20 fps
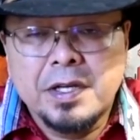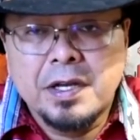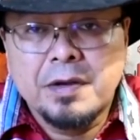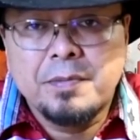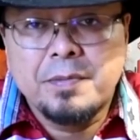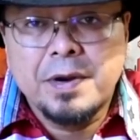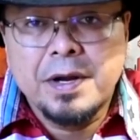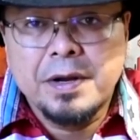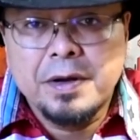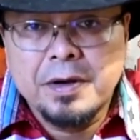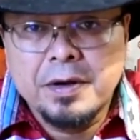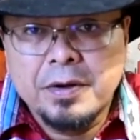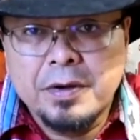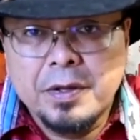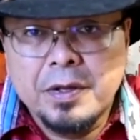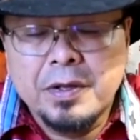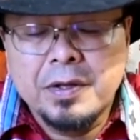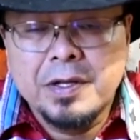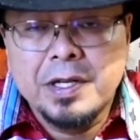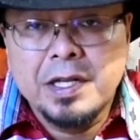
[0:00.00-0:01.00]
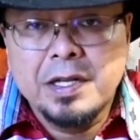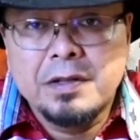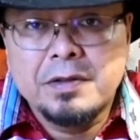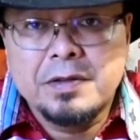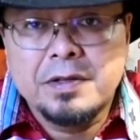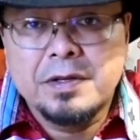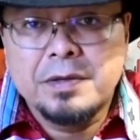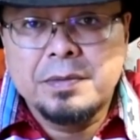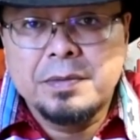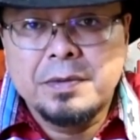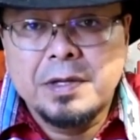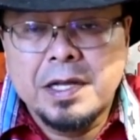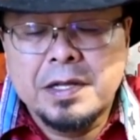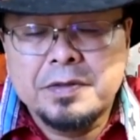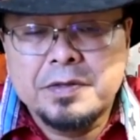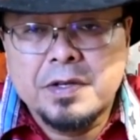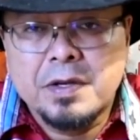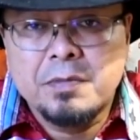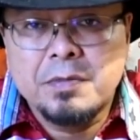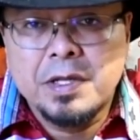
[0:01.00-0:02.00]
prayer, or you need to
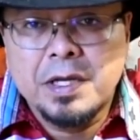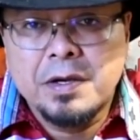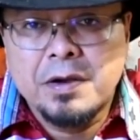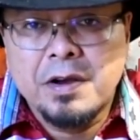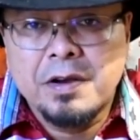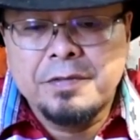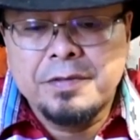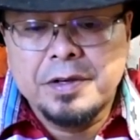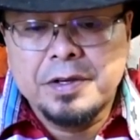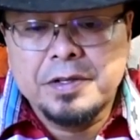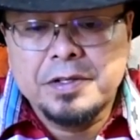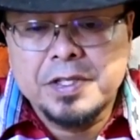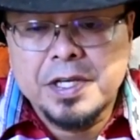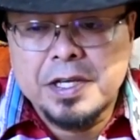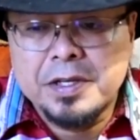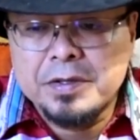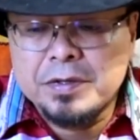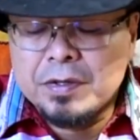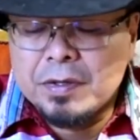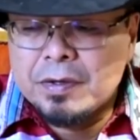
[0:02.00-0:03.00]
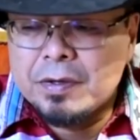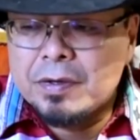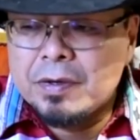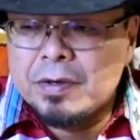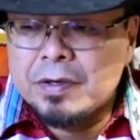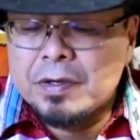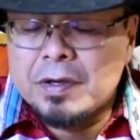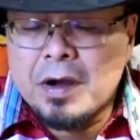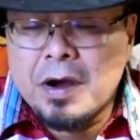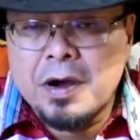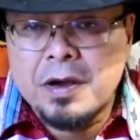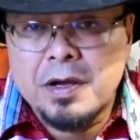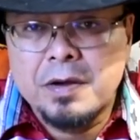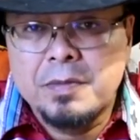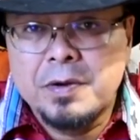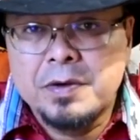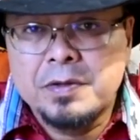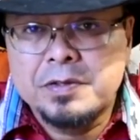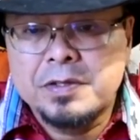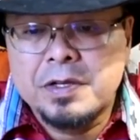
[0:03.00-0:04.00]
get something off your chest, or talk
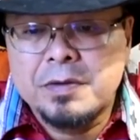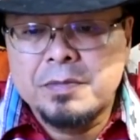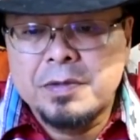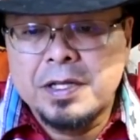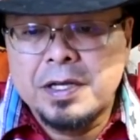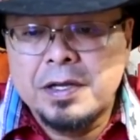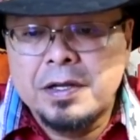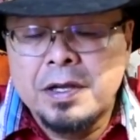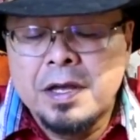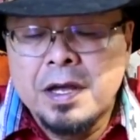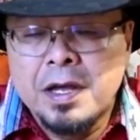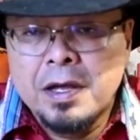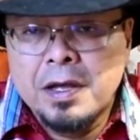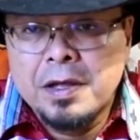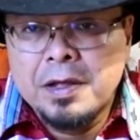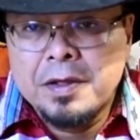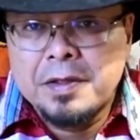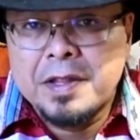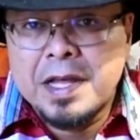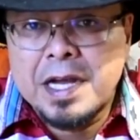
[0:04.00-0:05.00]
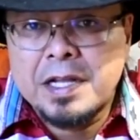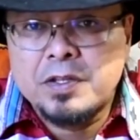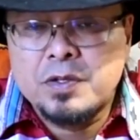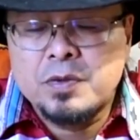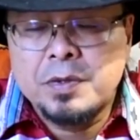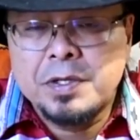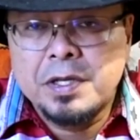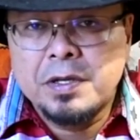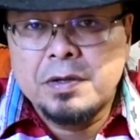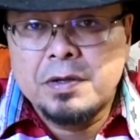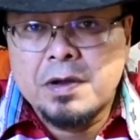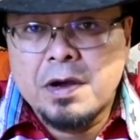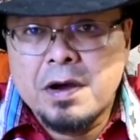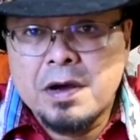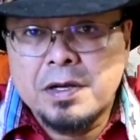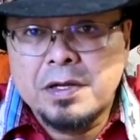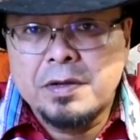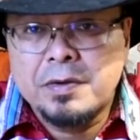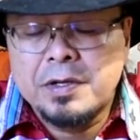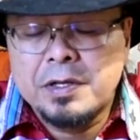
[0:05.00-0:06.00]
about something, that's when you
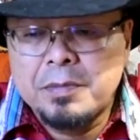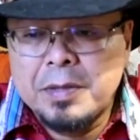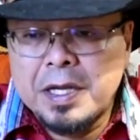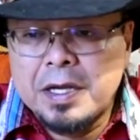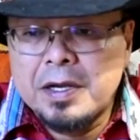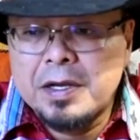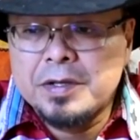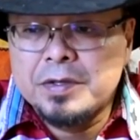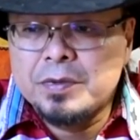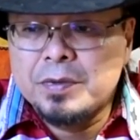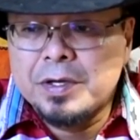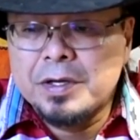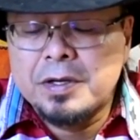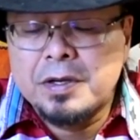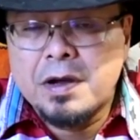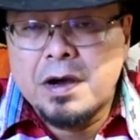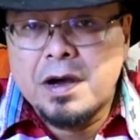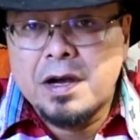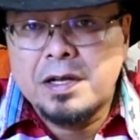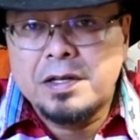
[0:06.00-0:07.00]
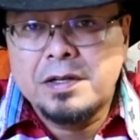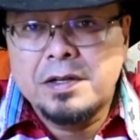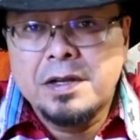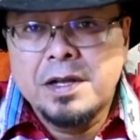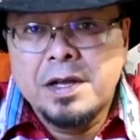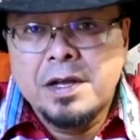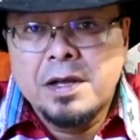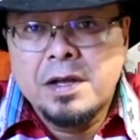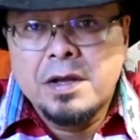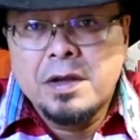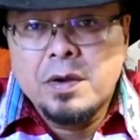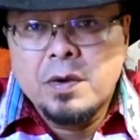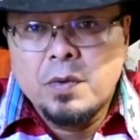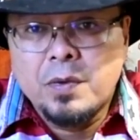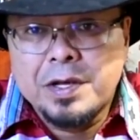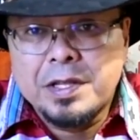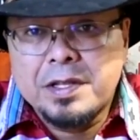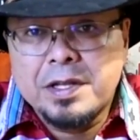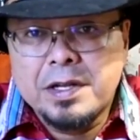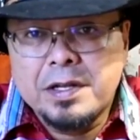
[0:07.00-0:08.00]
talk to it, because we're taught
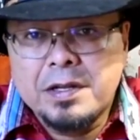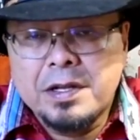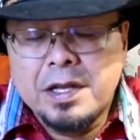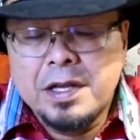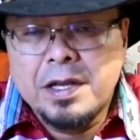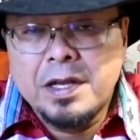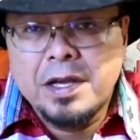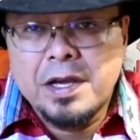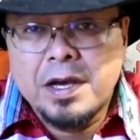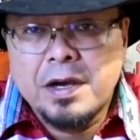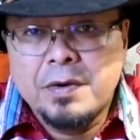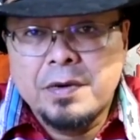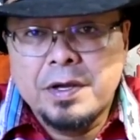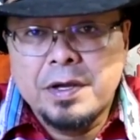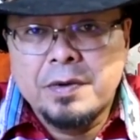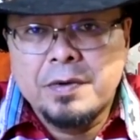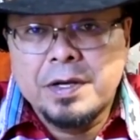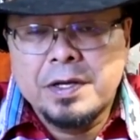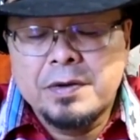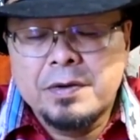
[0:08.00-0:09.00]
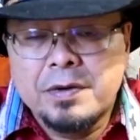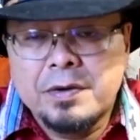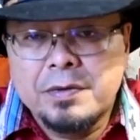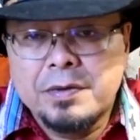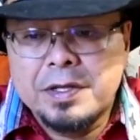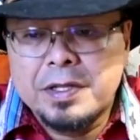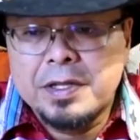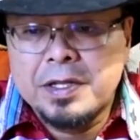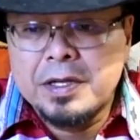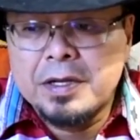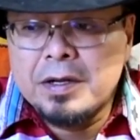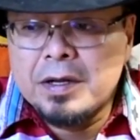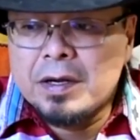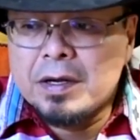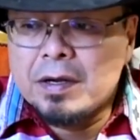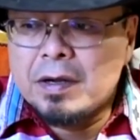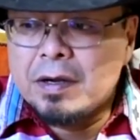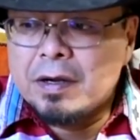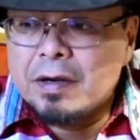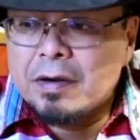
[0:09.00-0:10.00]
within Nihiawiwin, or within
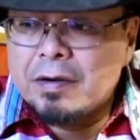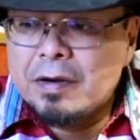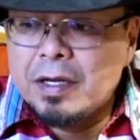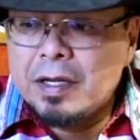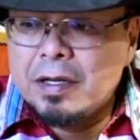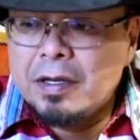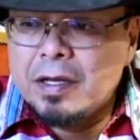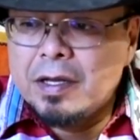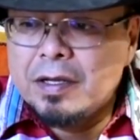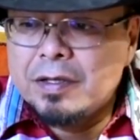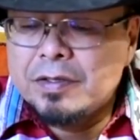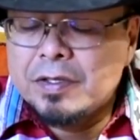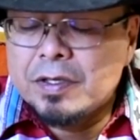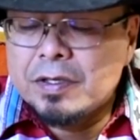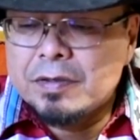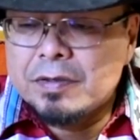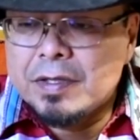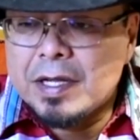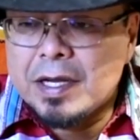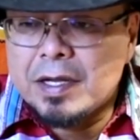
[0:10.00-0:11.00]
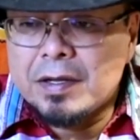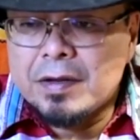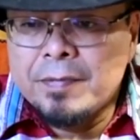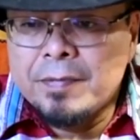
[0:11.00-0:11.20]
our Cree teachings, that